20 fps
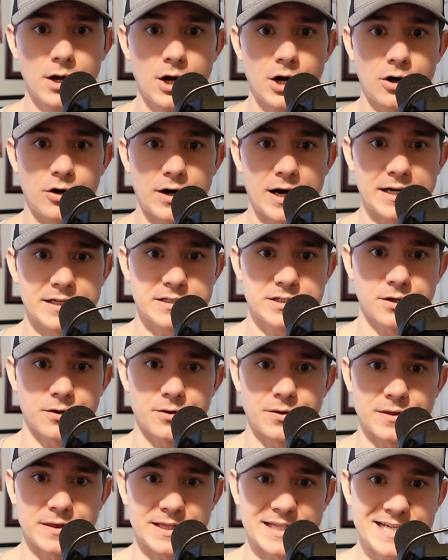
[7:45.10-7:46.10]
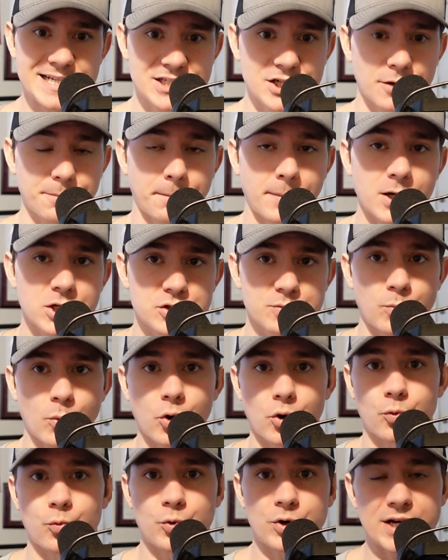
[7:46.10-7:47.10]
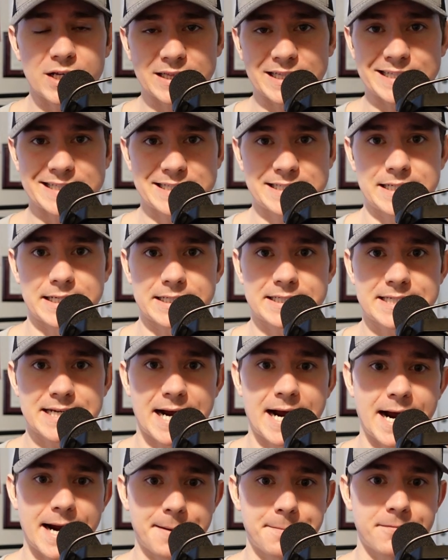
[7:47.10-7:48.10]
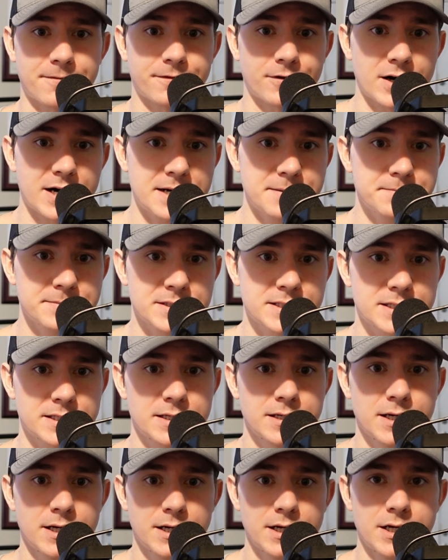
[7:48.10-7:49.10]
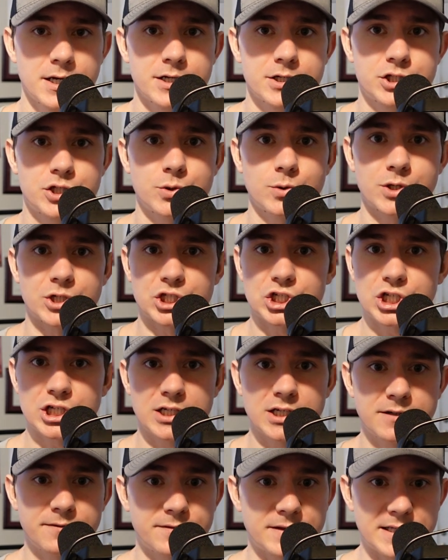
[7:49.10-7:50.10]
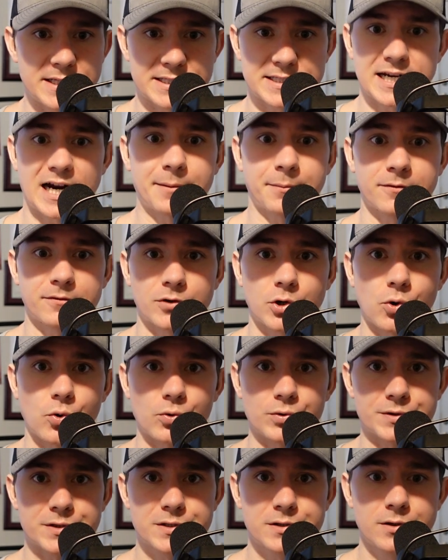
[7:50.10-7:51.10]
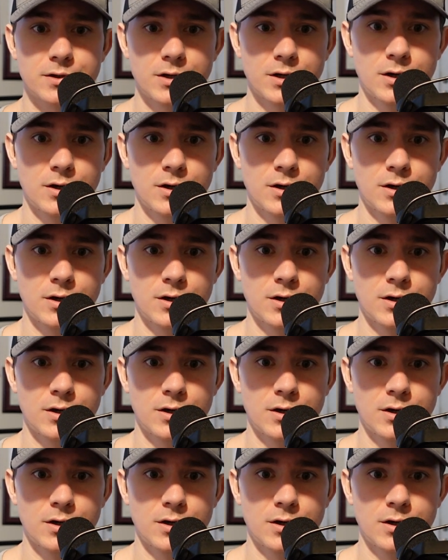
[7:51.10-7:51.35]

Right. So these are much more realistic time frames to achieve these type of goals.